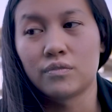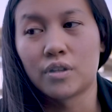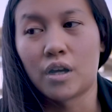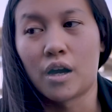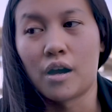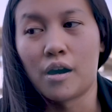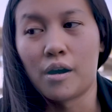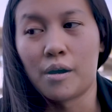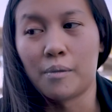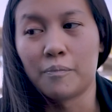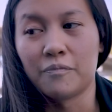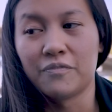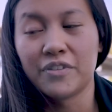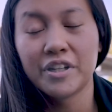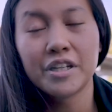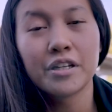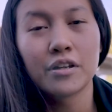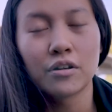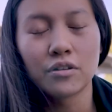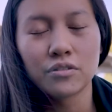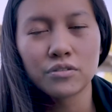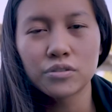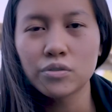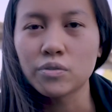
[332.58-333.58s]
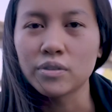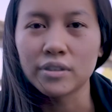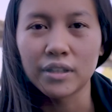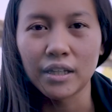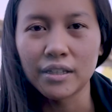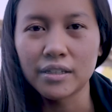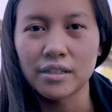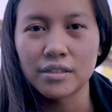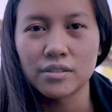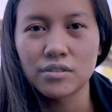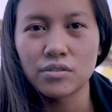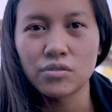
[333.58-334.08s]
videos
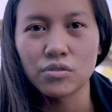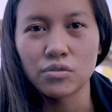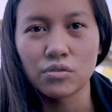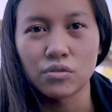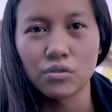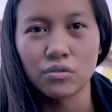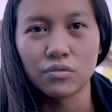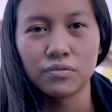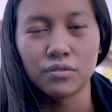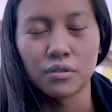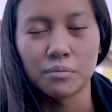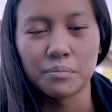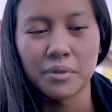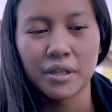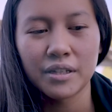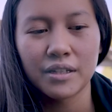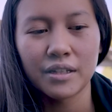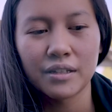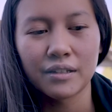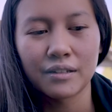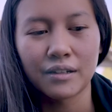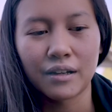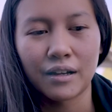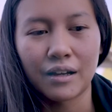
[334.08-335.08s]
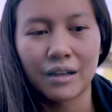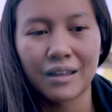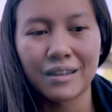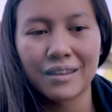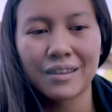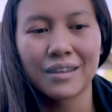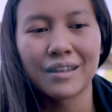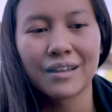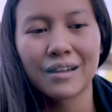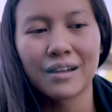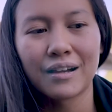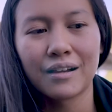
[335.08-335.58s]
related to filmmaking, I
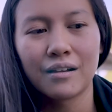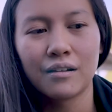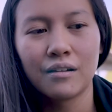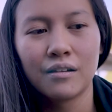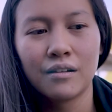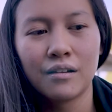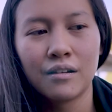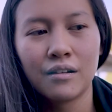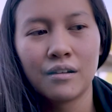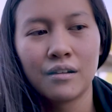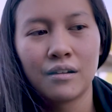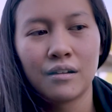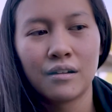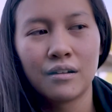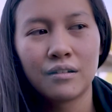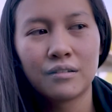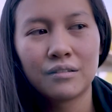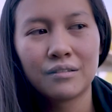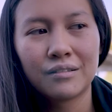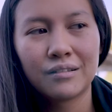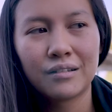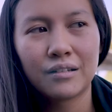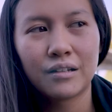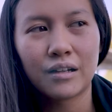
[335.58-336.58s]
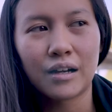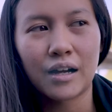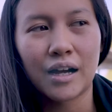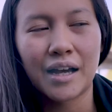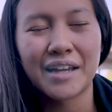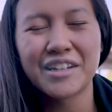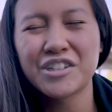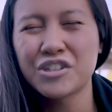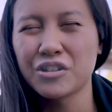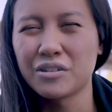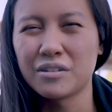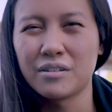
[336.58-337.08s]
think
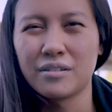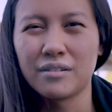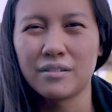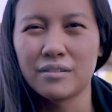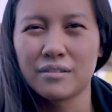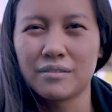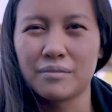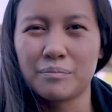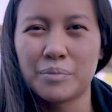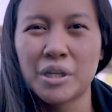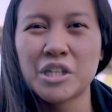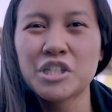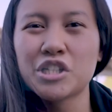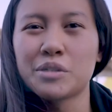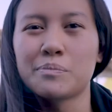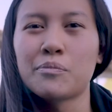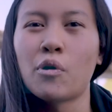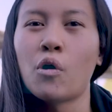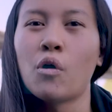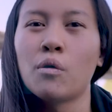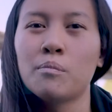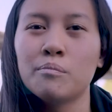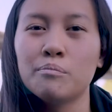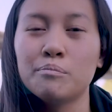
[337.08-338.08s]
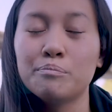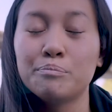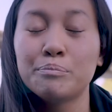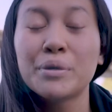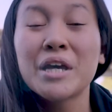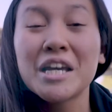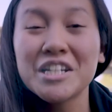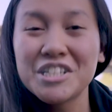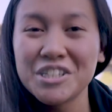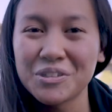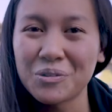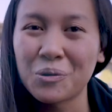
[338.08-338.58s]
I shouldn't
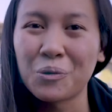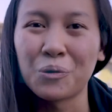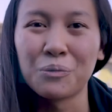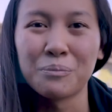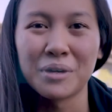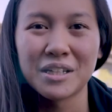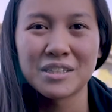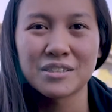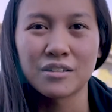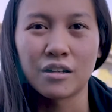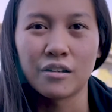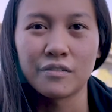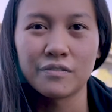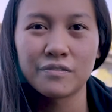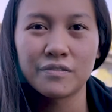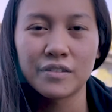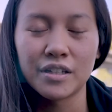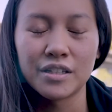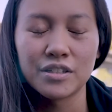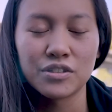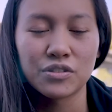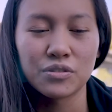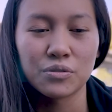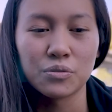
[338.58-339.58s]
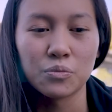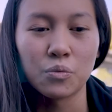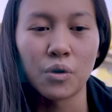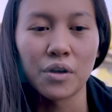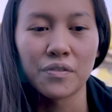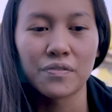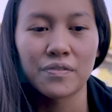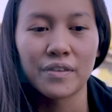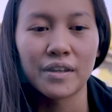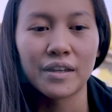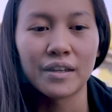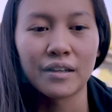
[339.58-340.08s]
pigeonhole myself into
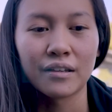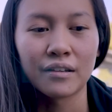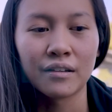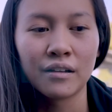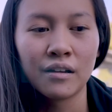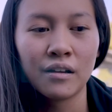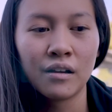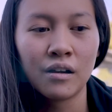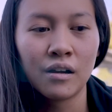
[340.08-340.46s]
one thing.